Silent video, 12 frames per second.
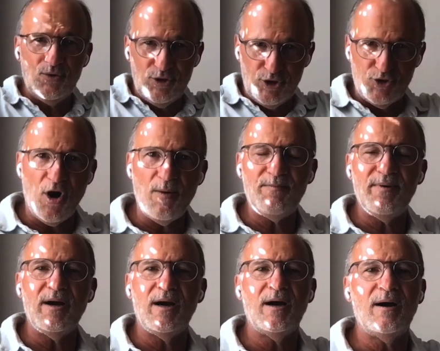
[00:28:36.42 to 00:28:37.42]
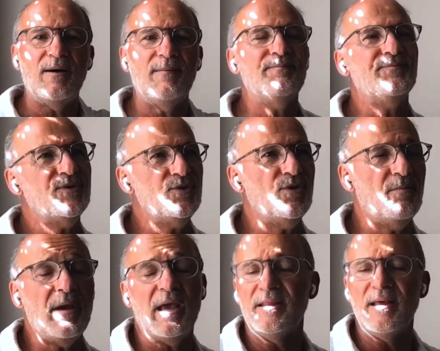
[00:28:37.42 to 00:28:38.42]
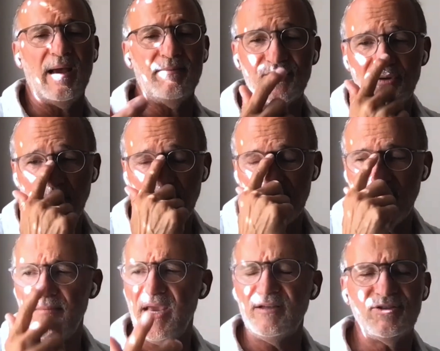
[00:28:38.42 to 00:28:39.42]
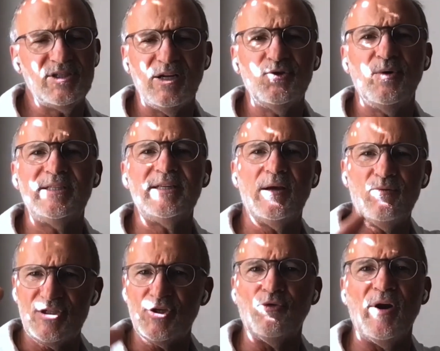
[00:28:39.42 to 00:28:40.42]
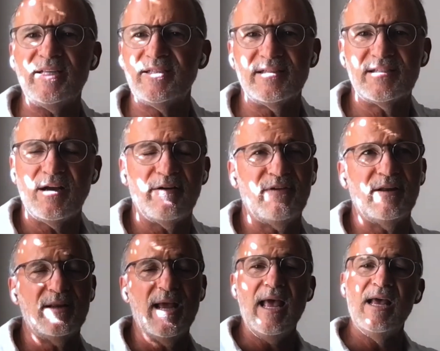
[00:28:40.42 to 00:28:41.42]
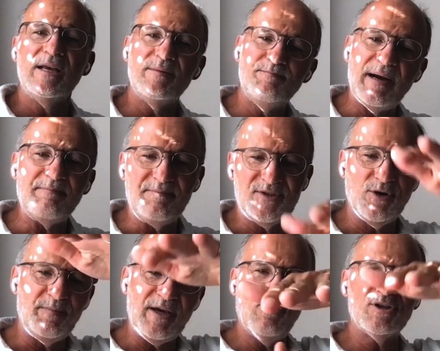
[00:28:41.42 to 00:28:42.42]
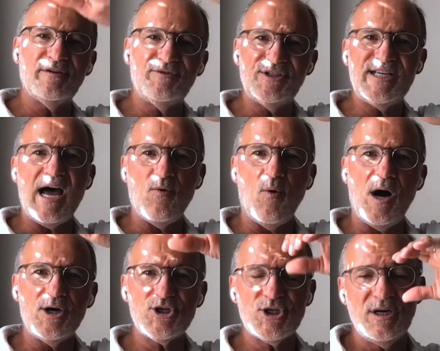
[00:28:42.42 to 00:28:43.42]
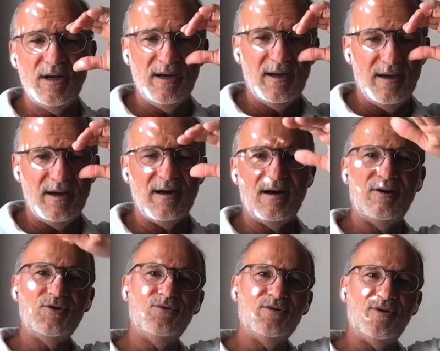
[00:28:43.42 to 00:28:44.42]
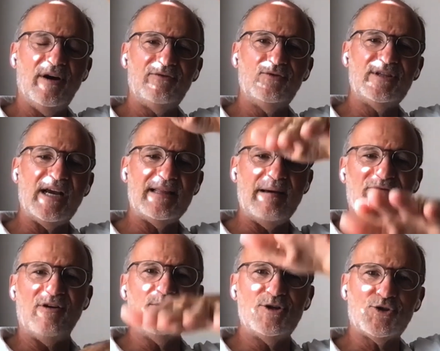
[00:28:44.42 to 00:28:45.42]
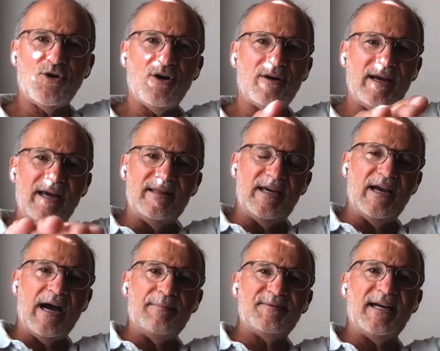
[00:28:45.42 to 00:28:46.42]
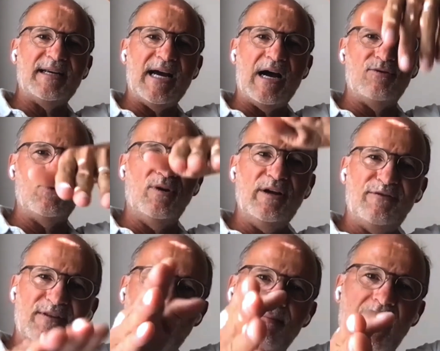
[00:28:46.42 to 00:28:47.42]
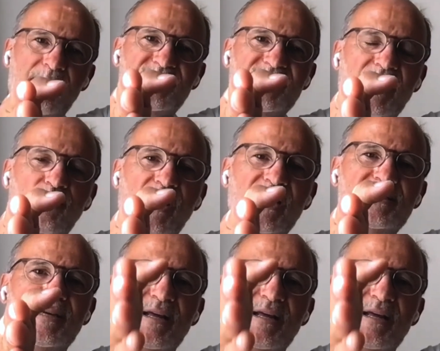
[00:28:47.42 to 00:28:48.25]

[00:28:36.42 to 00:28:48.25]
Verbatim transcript: you could drop. Mm-hmm. Um, you know, I'm sure they may still do it today with cranes and stuff. And but so because of the downwash, uh, you you have to take them from a truck and they're upside down. You lift them up sideways